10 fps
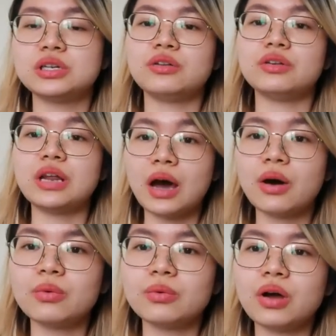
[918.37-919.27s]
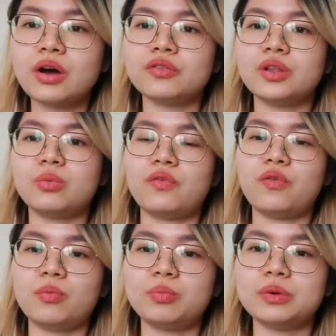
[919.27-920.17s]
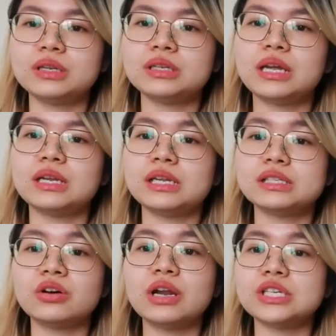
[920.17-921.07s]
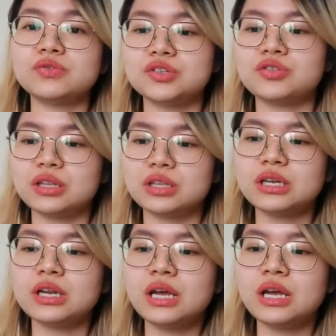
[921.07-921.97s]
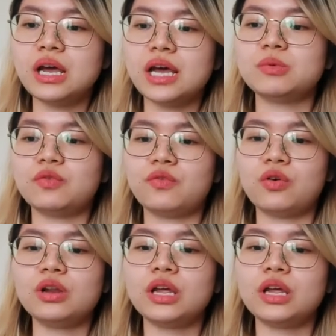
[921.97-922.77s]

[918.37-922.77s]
now after we have opened and it's not as restricted as before?